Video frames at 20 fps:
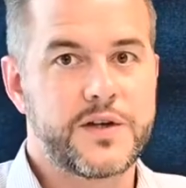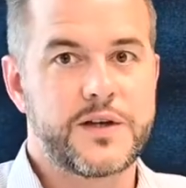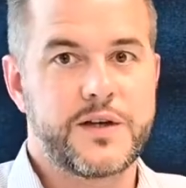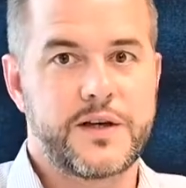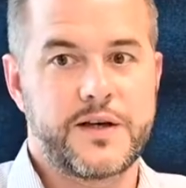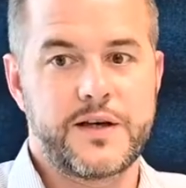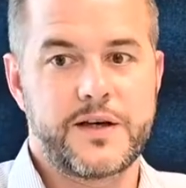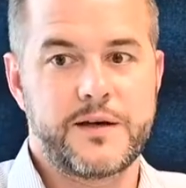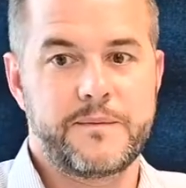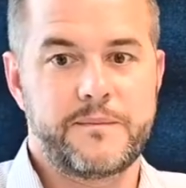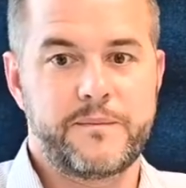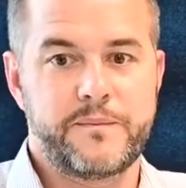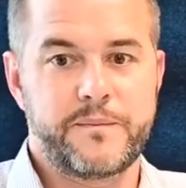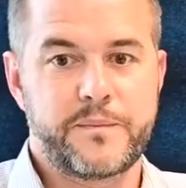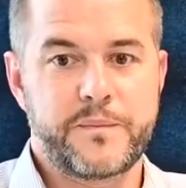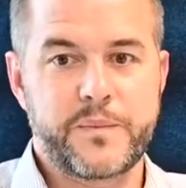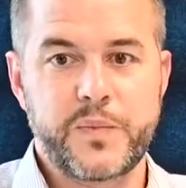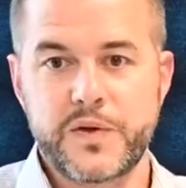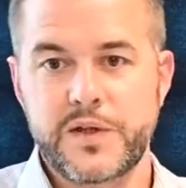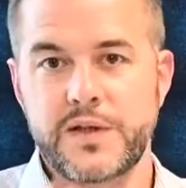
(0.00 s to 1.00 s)

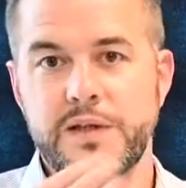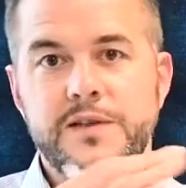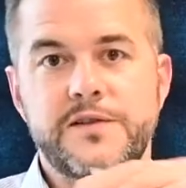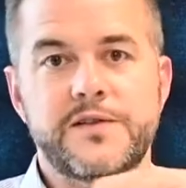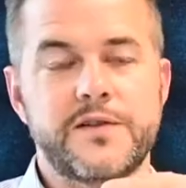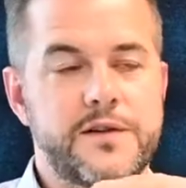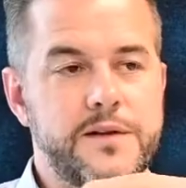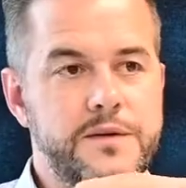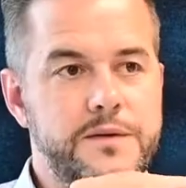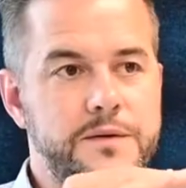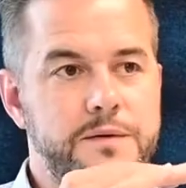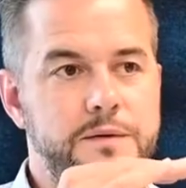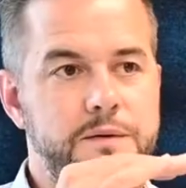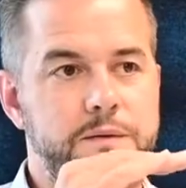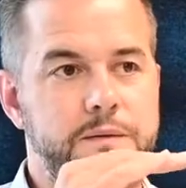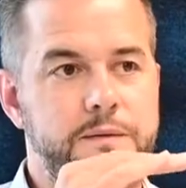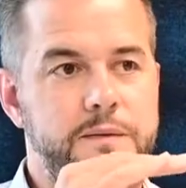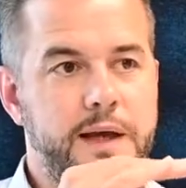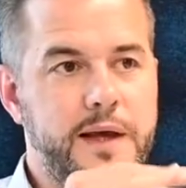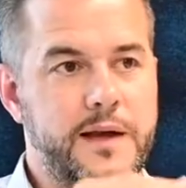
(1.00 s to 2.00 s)
but you need to
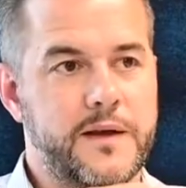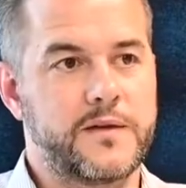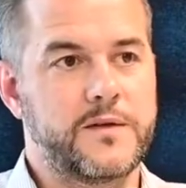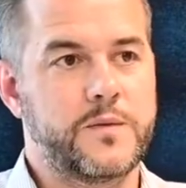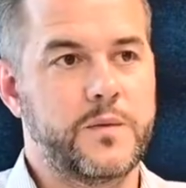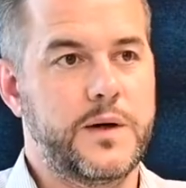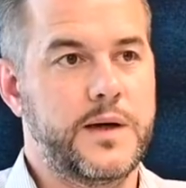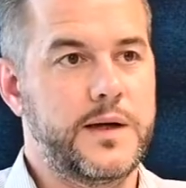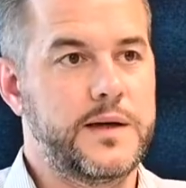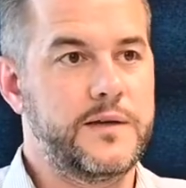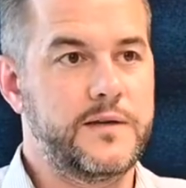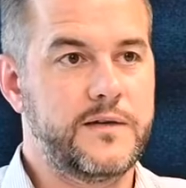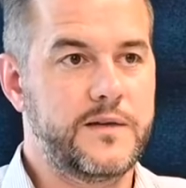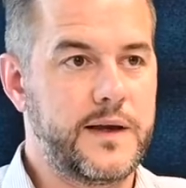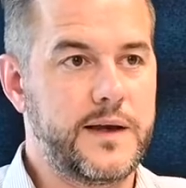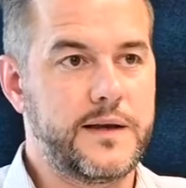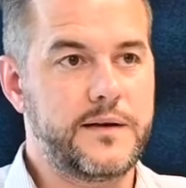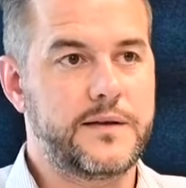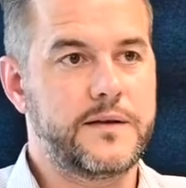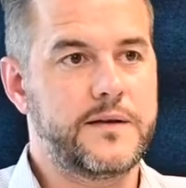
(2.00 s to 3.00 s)
do X, Y, and
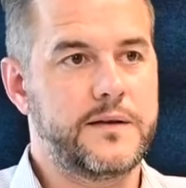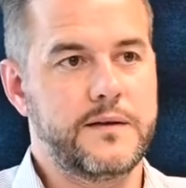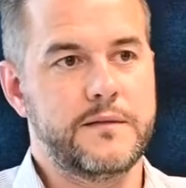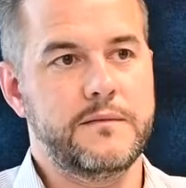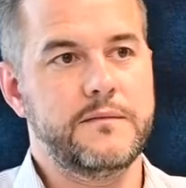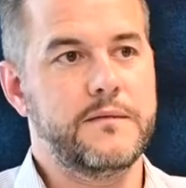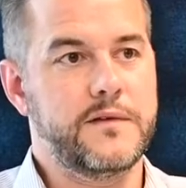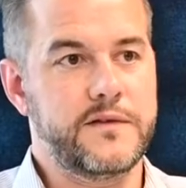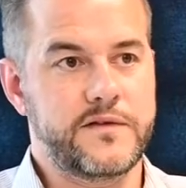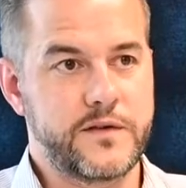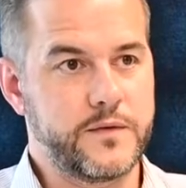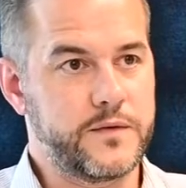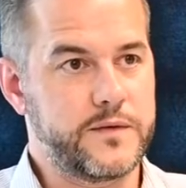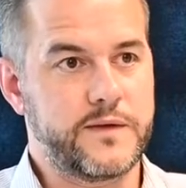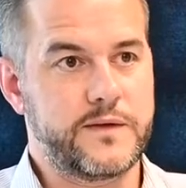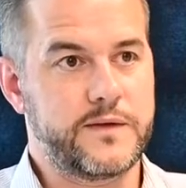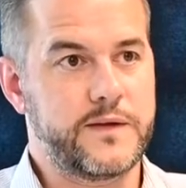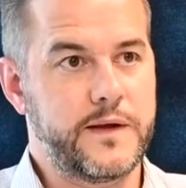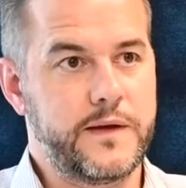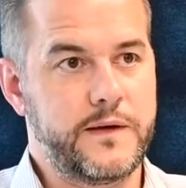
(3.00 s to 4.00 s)
Z, and a few
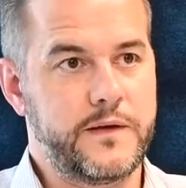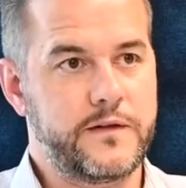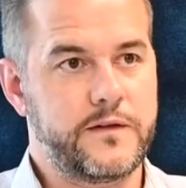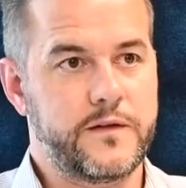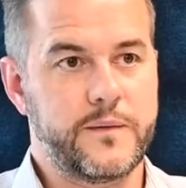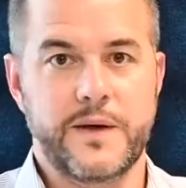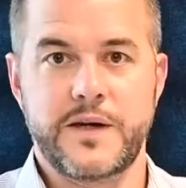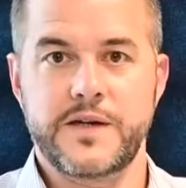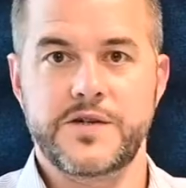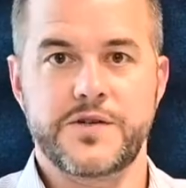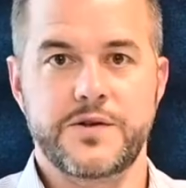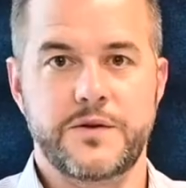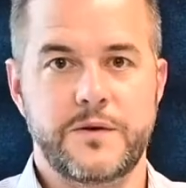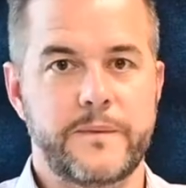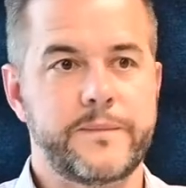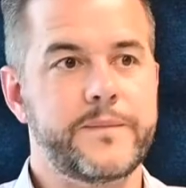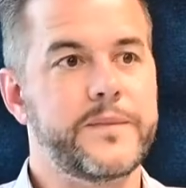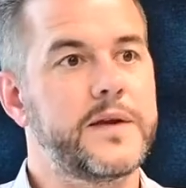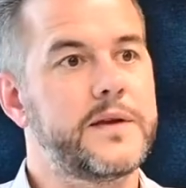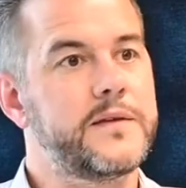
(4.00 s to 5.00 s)
other things to make
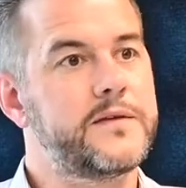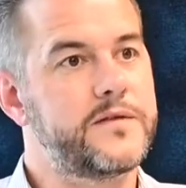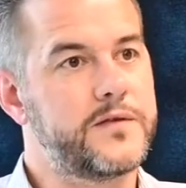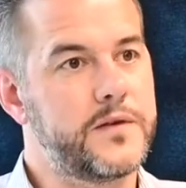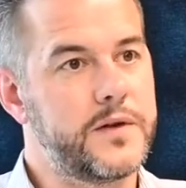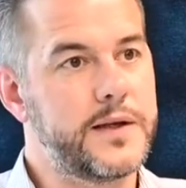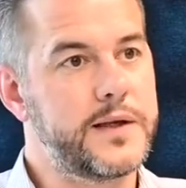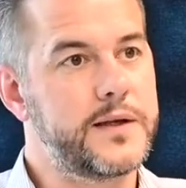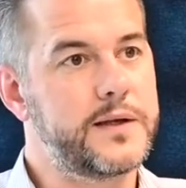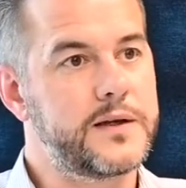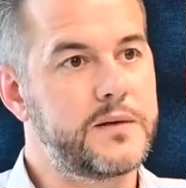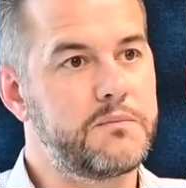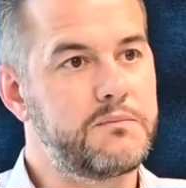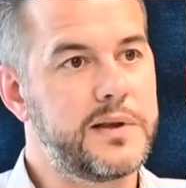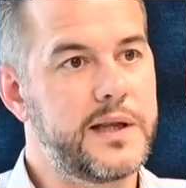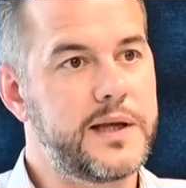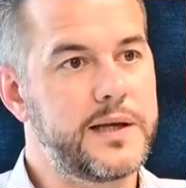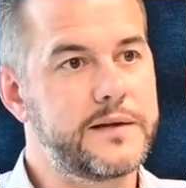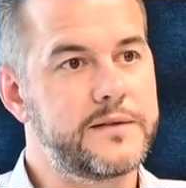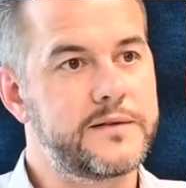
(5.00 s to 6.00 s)
sure it's fully
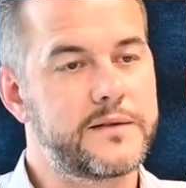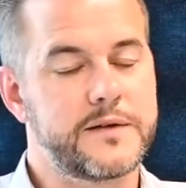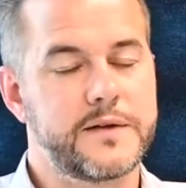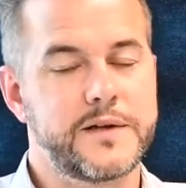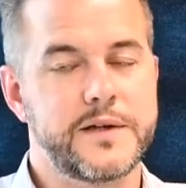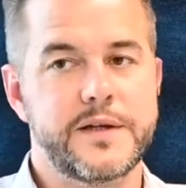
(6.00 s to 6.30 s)
compliant.